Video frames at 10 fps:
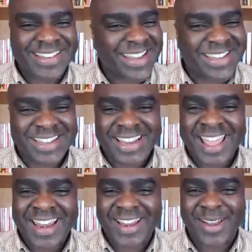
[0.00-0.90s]
this is the
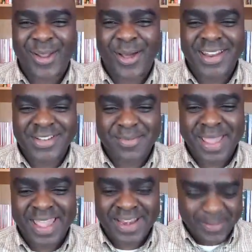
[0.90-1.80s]
day that the Lord has
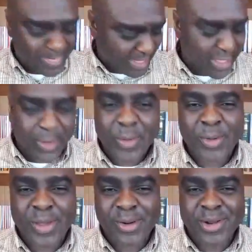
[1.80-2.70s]
made.
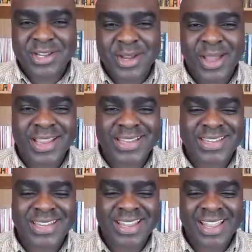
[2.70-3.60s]
We will
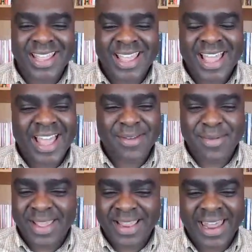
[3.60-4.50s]
rejoice and
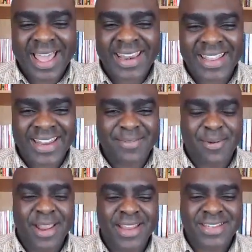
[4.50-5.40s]
be glad in it.
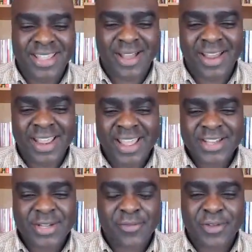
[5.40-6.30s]
Praise God.
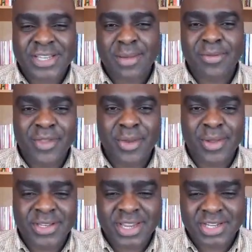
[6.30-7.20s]
So, for some of you
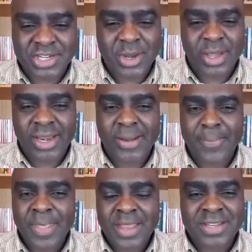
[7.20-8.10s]
who are just
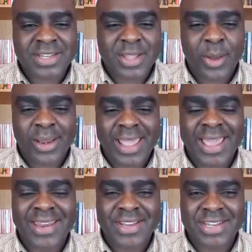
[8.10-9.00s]
joining, just go on
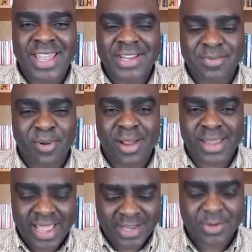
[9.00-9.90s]
ahead and share this
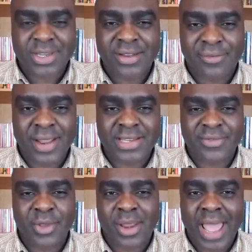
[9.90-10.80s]
broadcast with your friends.
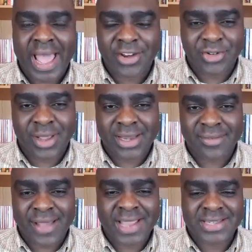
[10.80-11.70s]
If you're on an Android
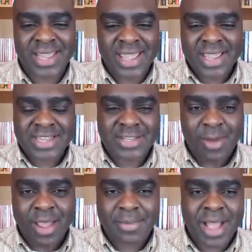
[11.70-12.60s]
device,
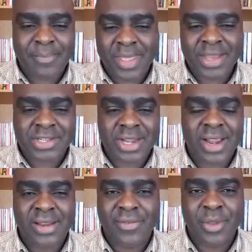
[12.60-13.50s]
swipe up and
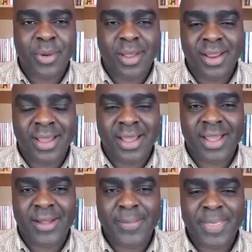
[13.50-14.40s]
share it. If you're on
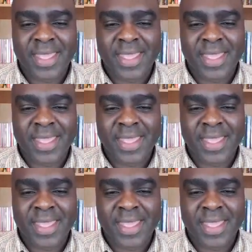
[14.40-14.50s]
a